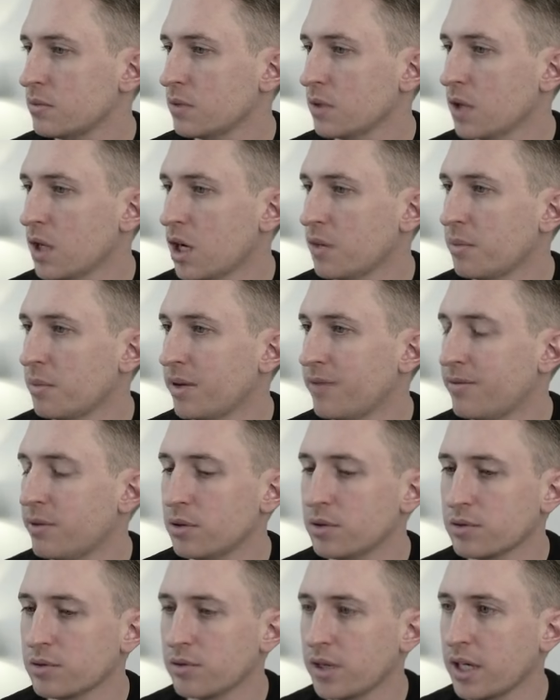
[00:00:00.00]
All right, my
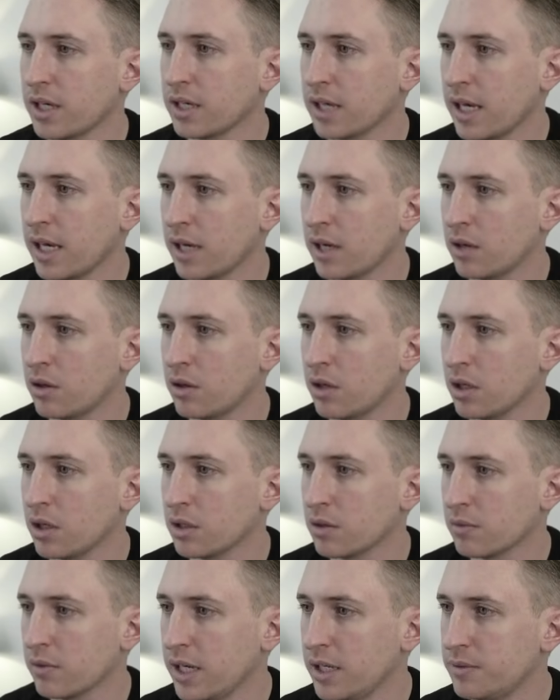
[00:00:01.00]
phone's running now on
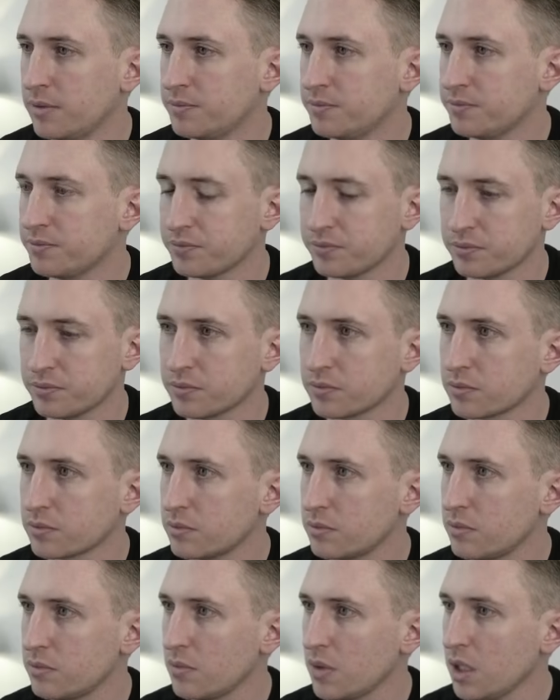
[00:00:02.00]
the right.
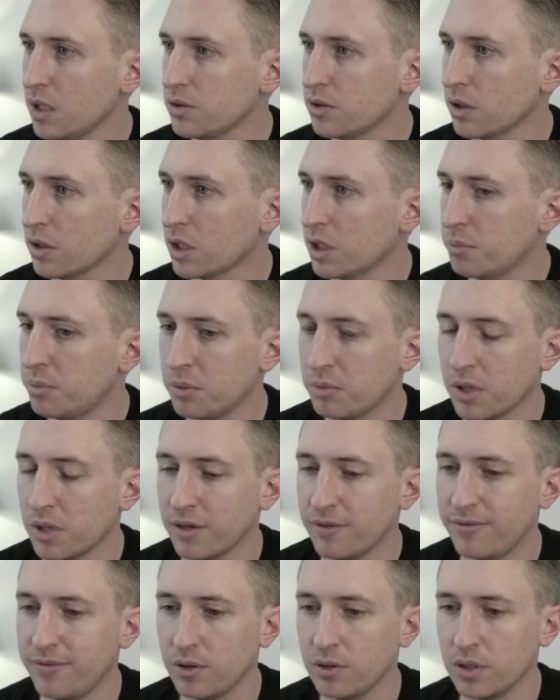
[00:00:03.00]
So I'm going to put my
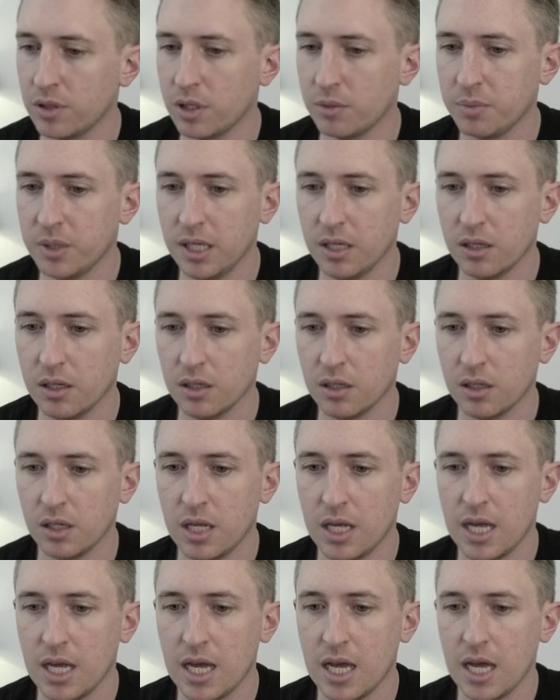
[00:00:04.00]
phone up here,
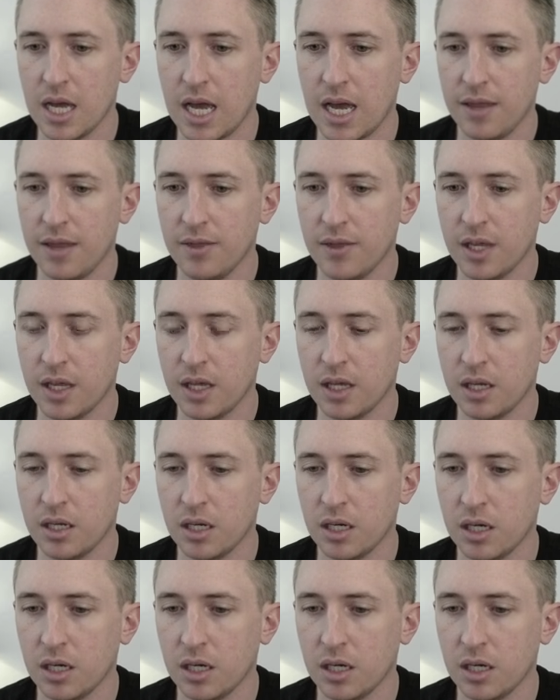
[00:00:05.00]
and then